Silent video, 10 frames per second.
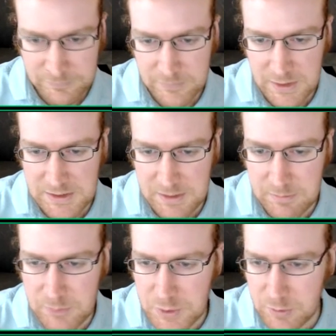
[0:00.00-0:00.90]
Like I
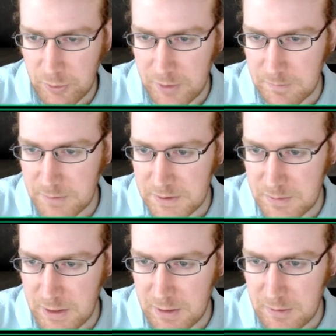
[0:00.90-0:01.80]
said, mutual point,
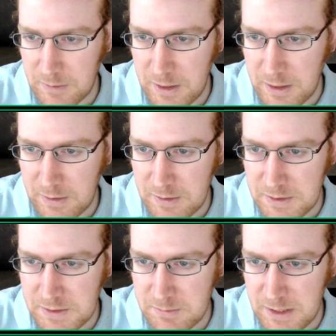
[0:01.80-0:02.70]
doesn't matter.
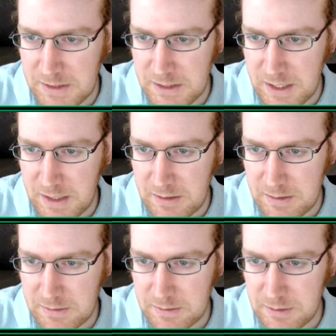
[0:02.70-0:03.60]
This makes that
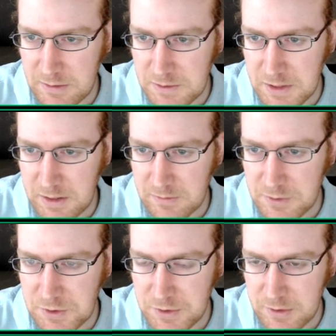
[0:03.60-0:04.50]
Gote
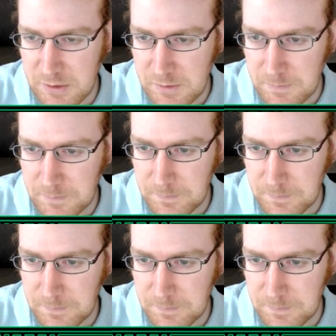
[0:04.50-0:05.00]
for sure.